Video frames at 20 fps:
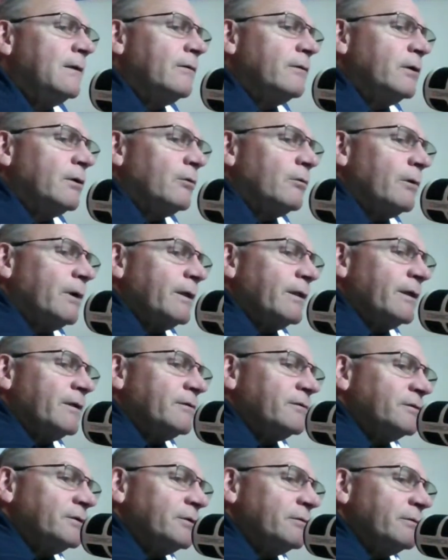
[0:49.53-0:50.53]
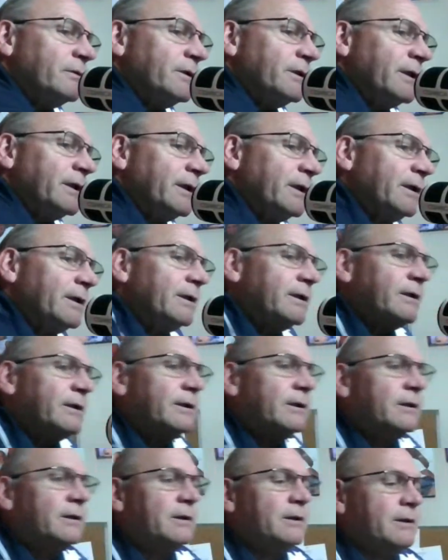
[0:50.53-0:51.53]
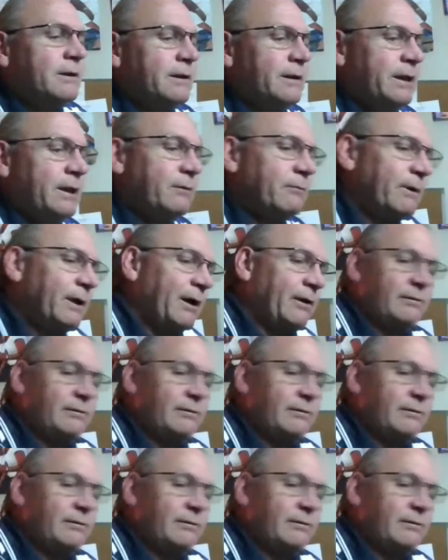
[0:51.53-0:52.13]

don't know why that's doing that. Anyway,